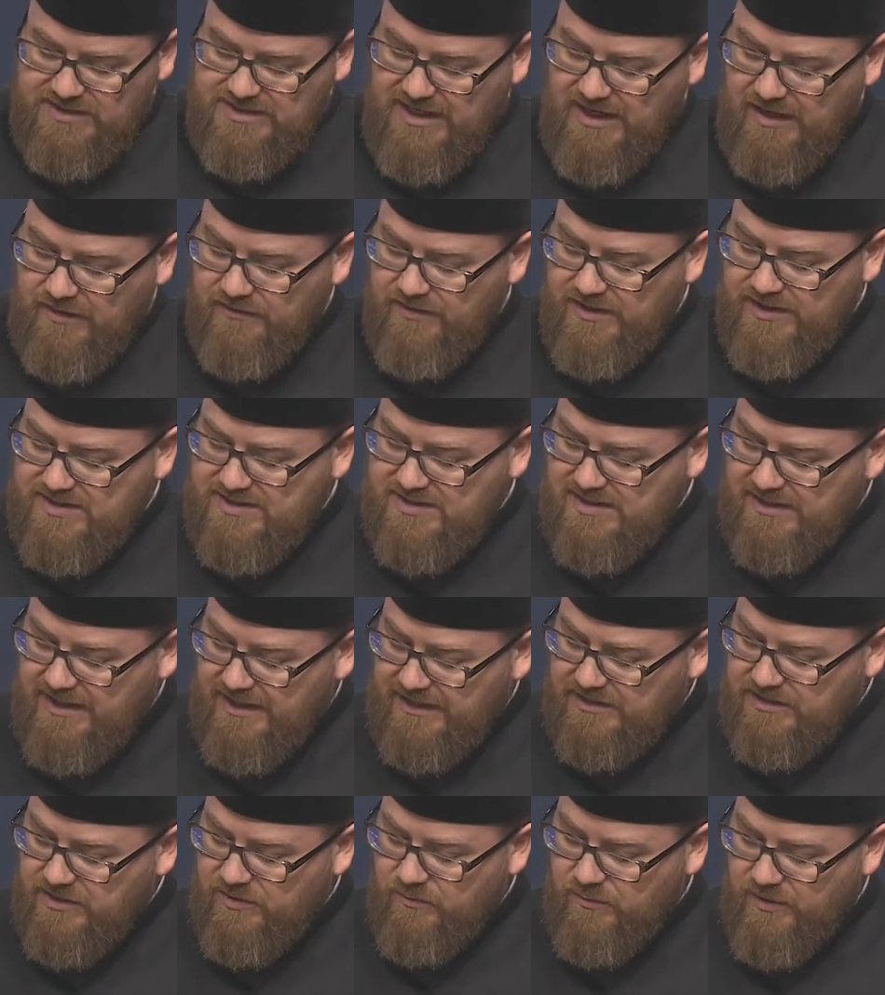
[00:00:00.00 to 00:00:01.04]
town and
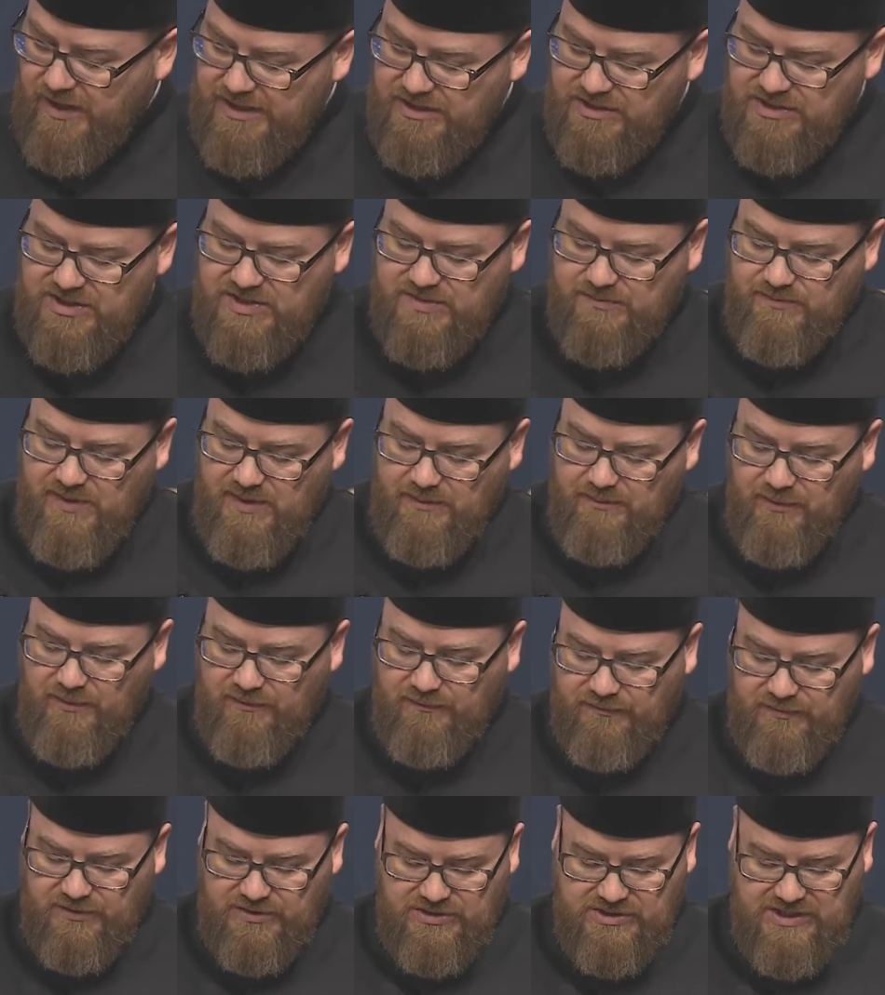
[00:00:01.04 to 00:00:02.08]
selected righteous people
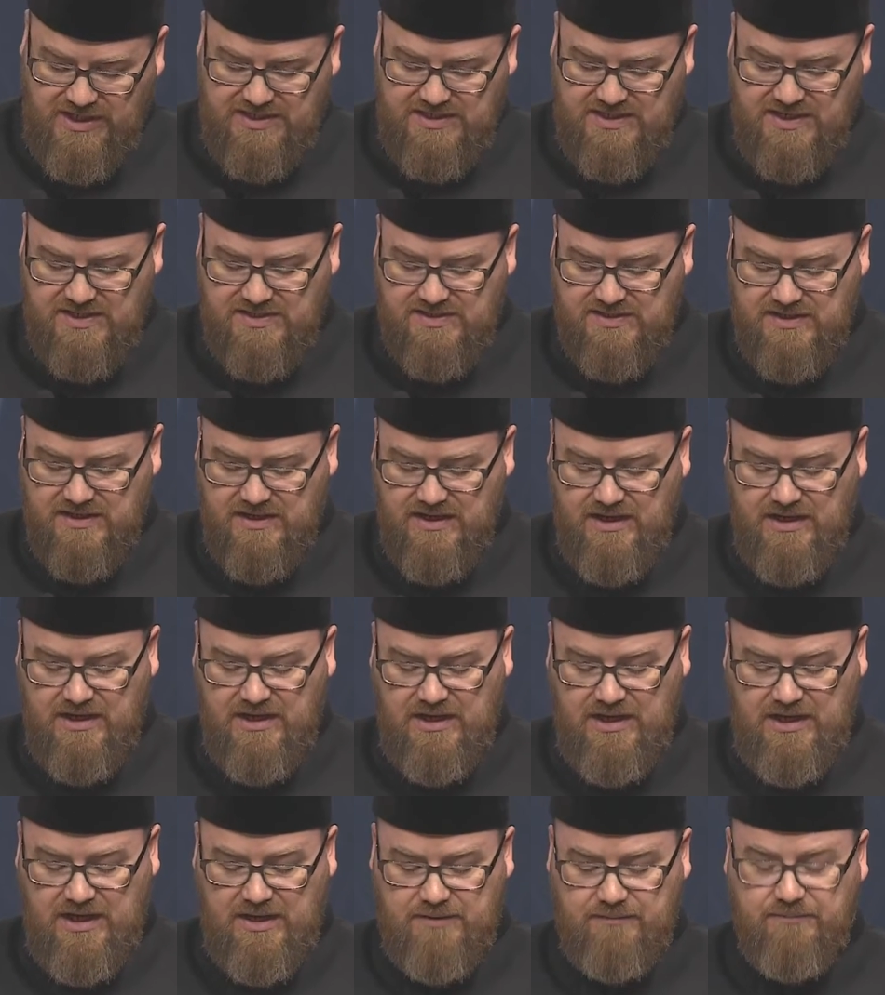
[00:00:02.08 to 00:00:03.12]
for judges
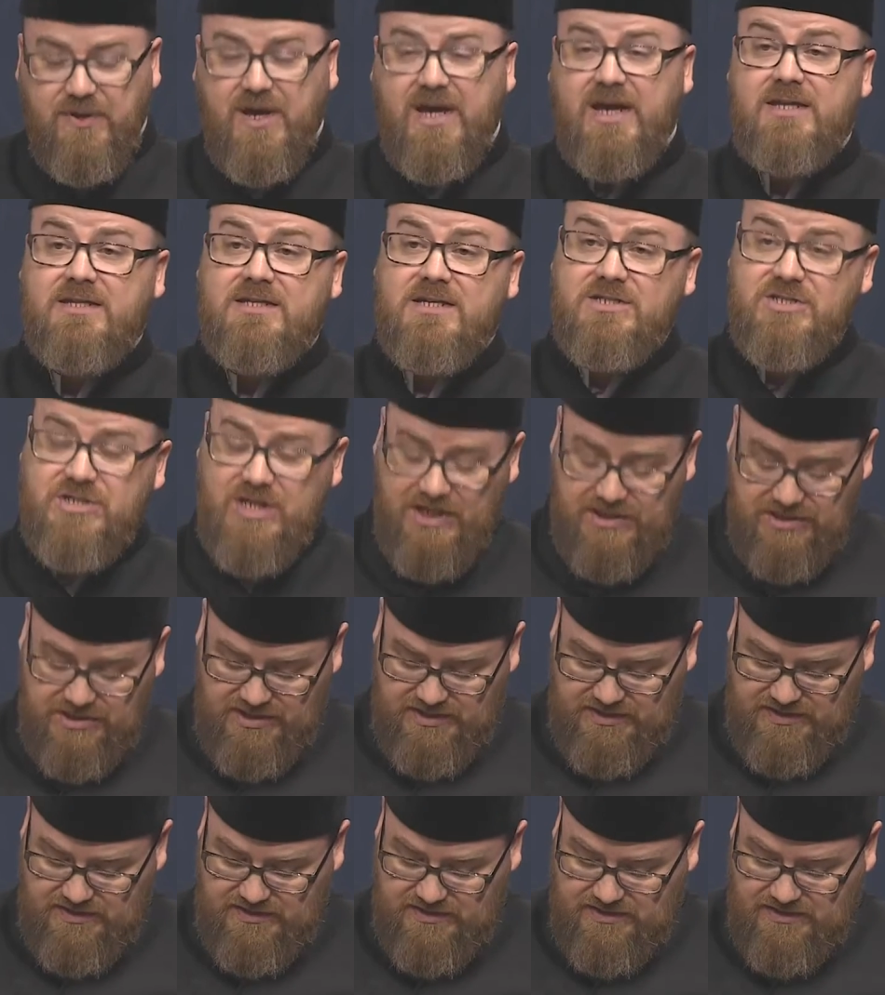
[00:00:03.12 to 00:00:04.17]
and paid the
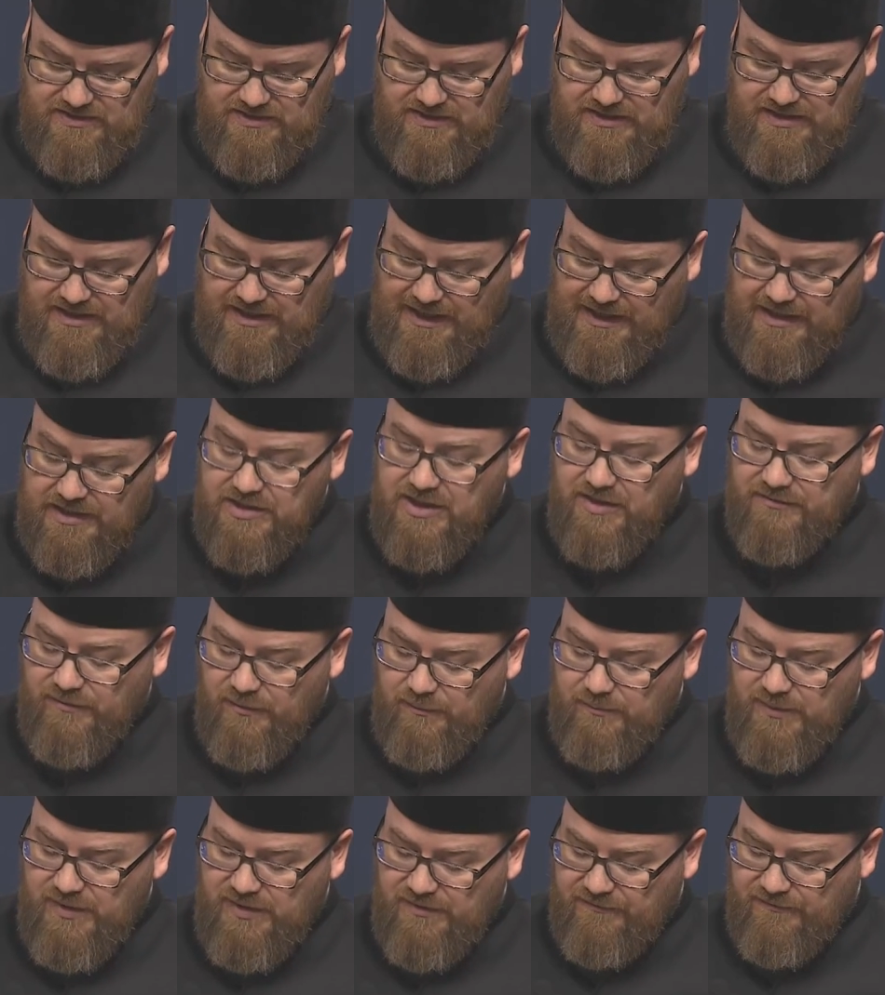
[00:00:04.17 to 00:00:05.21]
judges and
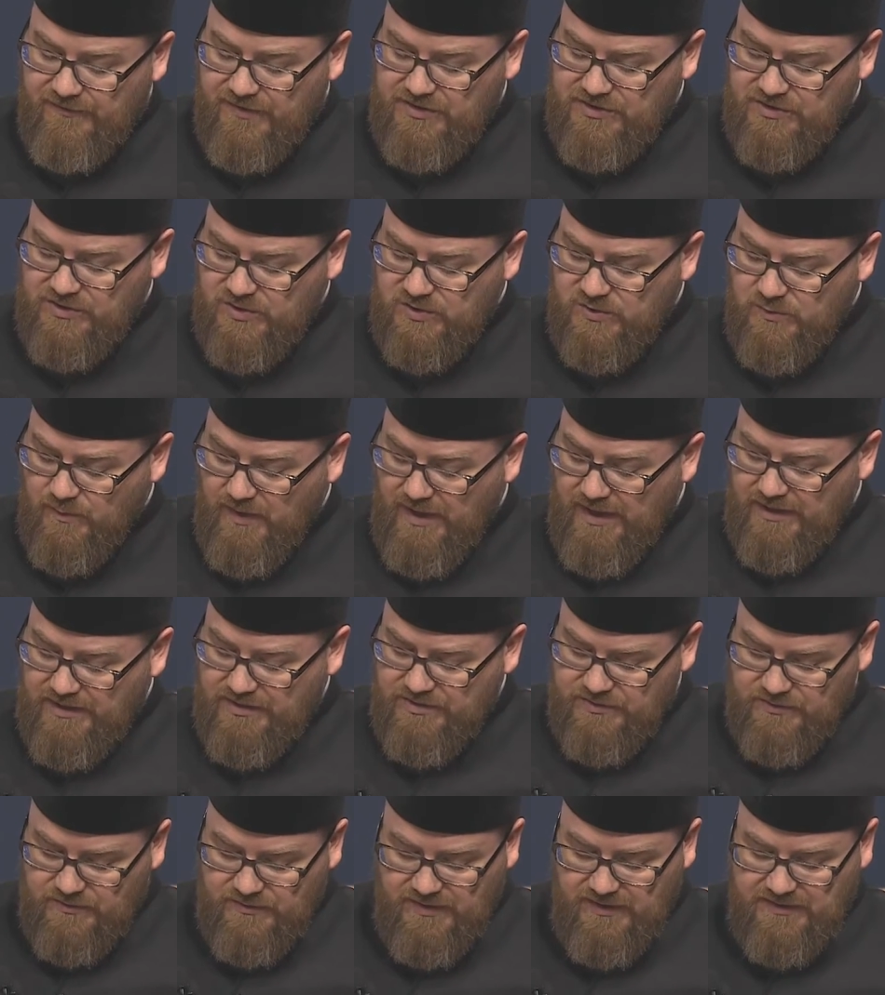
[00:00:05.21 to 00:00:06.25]
government officials well
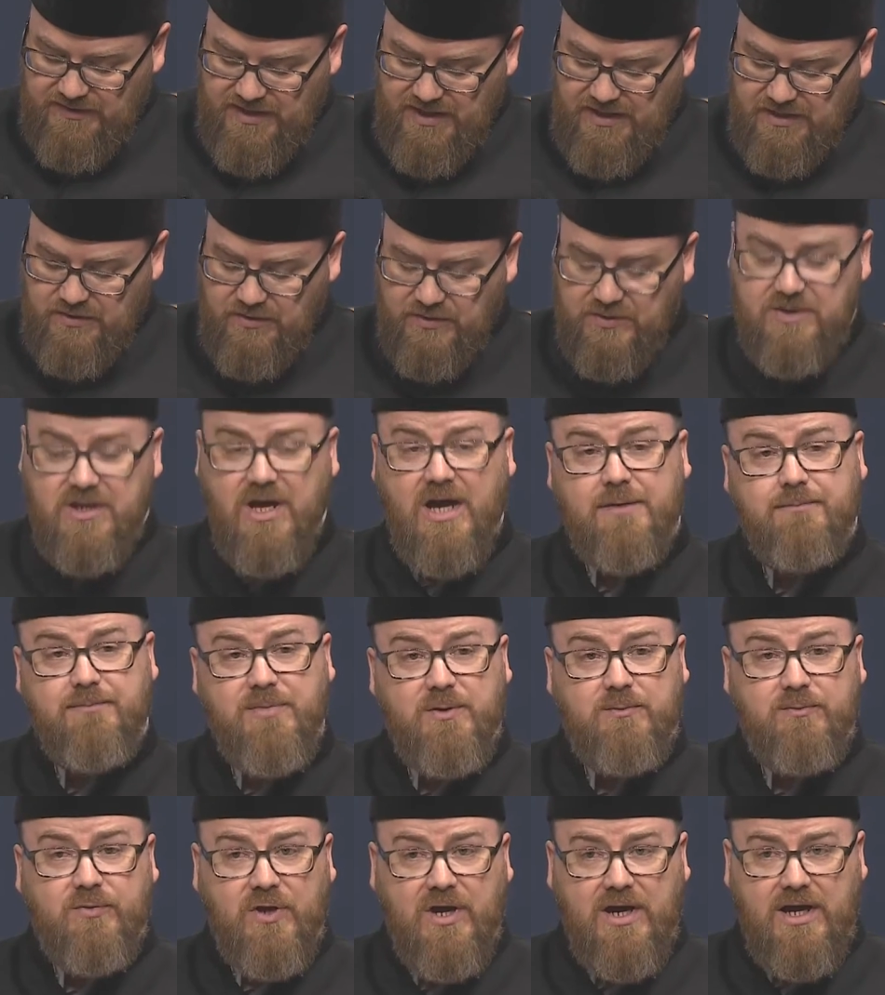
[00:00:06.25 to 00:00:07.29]
so that they could not
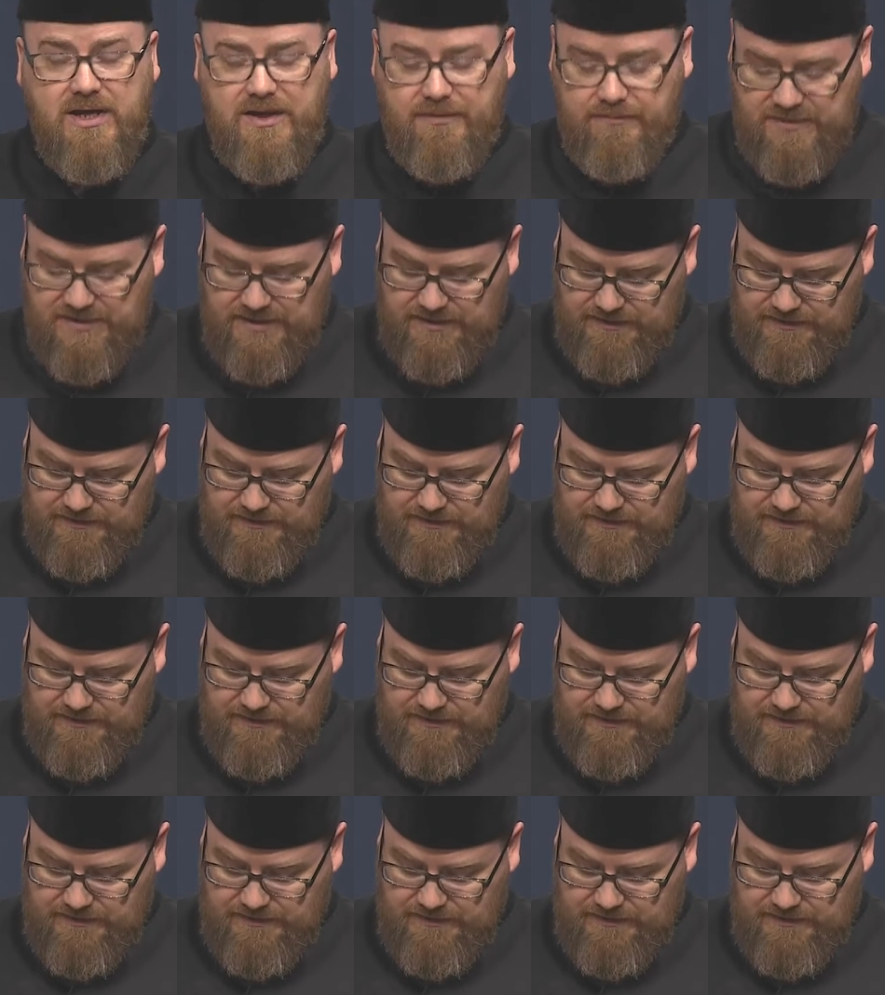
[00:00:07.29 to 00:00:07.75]
be bribed.